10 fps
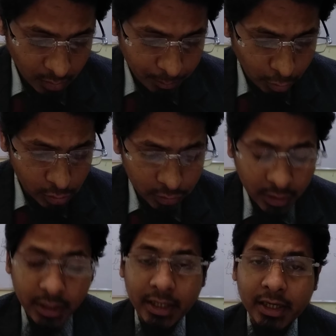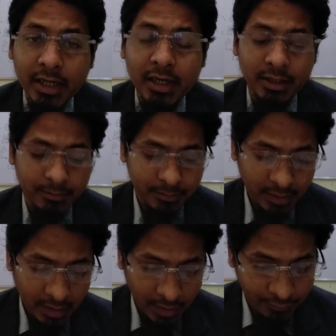Polluted air
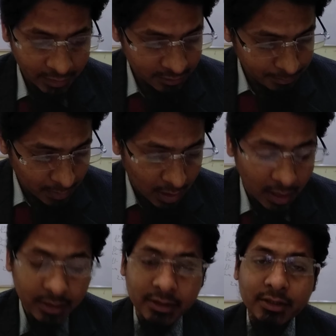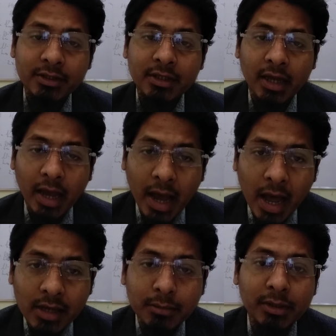affects plants,
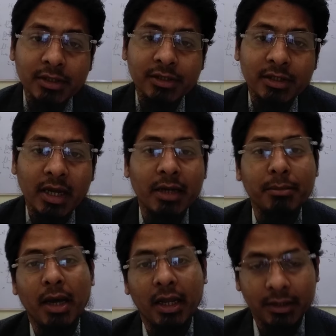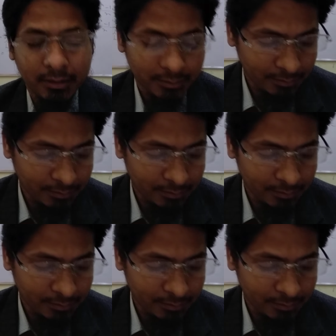animals, and man.